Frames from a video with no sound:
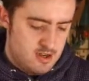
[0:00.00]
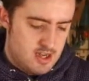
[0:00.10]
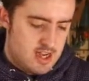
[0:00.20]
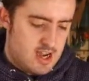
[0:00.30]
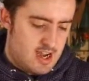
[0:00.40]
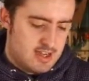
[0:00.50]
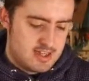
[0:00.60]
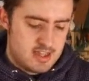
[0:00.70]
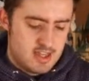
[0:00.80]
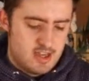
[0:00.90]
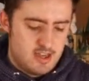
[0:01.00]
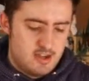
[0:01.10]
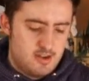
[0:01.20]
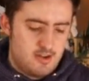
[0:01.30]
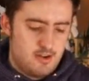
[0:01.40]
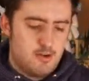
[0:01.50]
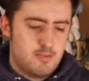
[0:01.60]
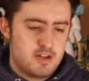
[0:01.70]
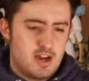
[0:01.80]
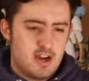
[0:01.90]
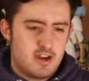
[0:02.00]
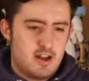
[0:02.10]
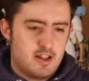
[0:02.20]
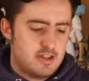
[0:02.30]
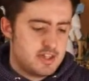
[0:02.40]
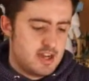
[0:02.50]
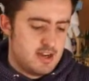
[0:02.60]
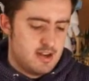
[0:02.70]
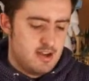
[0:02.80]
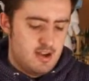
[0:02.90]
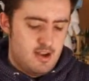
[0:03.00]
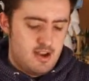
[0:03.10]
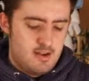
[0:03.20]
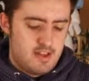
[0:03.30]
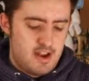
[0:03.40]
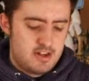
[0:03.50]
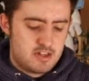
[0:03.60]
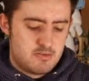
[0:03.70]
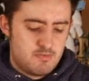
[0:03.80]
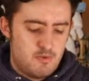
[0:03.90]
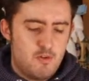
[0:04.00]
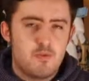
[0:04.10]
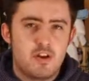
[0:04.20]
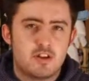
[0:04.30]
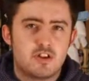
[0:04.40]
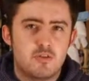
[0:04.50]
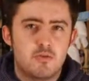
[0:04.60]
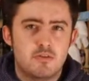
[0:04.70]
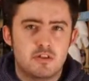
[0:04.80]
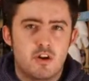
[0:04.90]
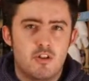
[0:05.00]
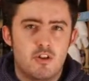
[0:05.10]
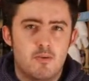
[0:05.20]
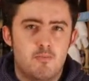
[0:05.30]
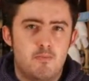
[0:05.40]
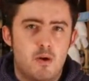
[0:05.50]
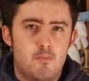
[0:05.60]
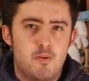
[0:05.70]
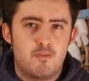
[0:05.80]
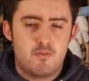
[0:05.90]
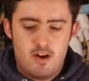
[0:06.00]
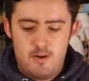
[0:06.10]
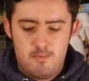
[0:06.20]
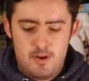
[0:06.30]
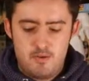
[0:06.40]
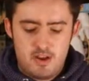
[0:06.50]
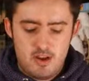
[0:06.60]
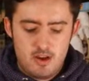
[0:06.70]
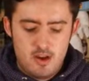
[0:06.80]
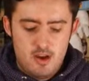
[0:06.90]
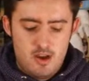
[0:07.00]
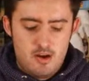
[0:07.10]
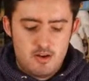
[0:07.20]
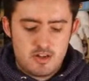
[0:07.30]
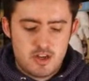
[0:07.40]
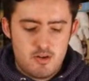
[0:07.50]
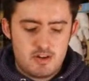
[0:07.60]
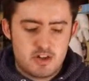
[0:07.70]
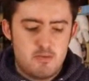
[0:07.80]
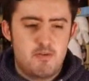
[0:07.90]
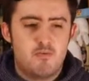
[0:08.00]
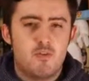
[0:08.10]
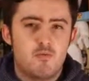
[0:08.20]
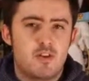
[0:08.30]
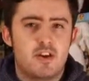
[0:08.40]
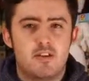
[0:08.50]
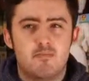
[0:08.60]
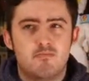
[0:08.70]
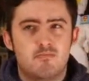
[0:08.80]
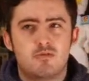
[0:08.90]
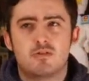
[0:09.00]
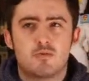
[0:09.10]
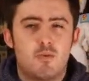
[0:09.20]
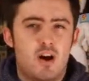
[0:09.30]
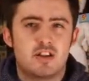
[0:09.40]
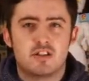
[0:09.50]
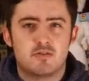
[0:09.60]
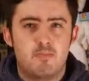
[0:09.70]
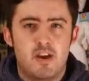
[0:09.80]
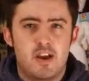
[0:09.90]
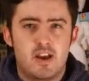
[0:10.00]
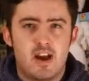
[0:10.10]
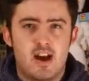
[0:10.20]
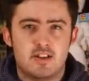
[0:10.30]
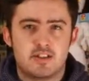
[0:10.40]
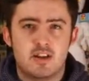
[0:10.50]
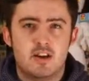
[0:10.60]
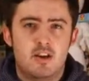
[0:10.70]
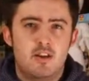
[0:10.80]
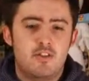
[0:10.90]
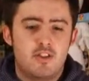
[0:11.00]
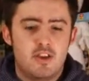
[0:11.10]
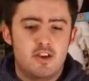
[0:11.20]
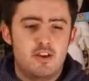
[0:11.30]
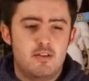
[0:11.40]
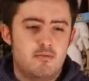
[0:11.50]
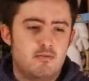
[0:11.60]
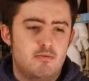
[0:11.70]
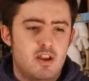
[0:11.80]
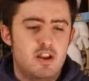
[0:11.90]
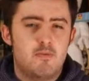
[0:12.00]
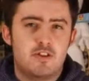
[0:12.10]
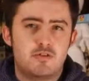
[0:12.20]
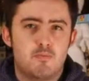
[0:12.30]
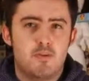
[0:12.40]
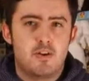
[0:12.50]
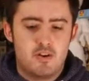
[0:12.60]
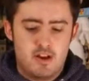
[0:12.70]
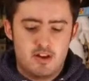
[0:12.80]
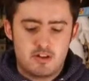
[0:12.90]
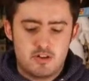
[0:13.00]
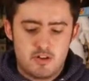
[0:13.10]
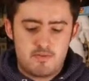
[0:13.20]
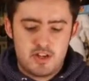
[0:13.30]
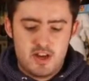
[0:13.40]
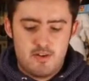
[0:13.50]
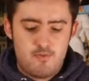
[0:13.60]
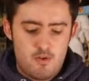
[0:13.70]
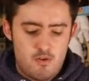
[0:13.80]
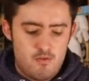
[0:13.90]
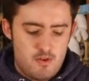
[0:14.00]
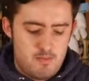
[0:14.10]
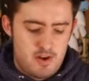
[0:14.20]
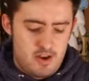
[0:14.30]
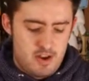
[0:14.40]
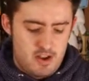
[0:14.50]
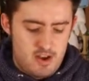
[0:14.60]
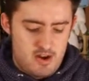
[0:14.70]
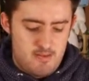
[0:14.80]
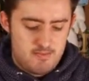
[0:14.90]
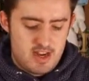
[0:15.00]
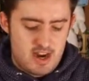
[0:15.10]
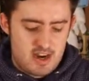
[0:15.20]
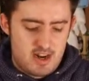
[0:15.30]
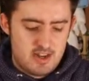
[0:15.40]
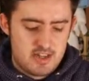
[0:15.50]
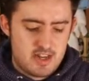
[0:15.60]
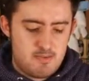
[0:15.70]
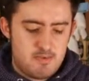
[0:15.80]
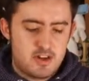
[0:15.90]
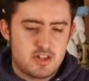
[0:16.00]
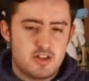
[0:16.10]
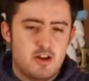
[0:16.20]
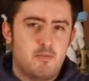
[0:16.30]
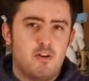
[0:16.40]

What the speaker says: as the normal Diagon Alley set, then it's roughly a $200 above ground building. So it's going to be roughly twice as big as the individual buildings, because obviously you get 4 of them in the Diagon Alley set, because they're worth